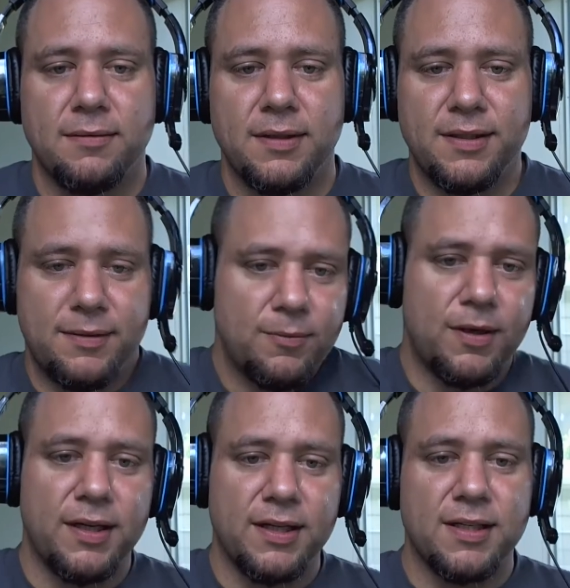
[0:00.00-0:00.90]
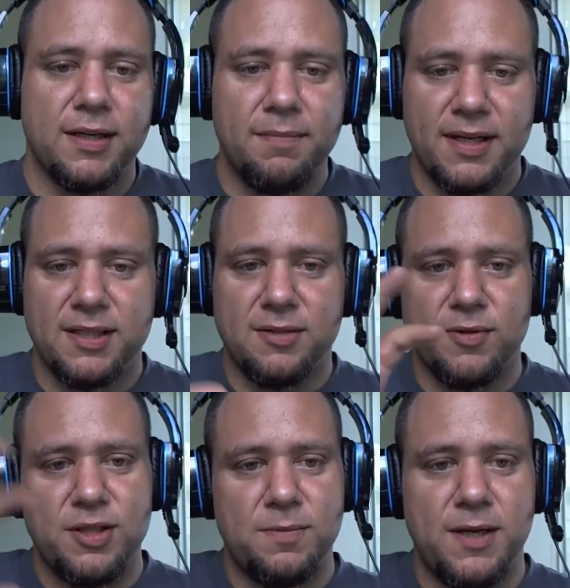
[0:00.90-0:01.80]
That's what it is, and it messes
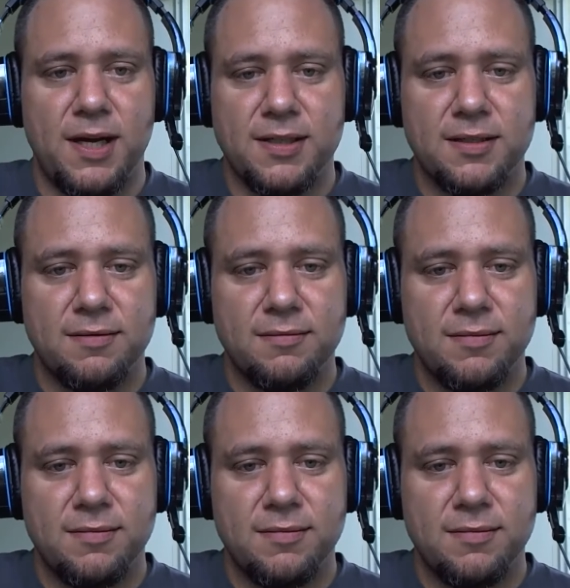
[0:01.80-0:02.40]
with GPS.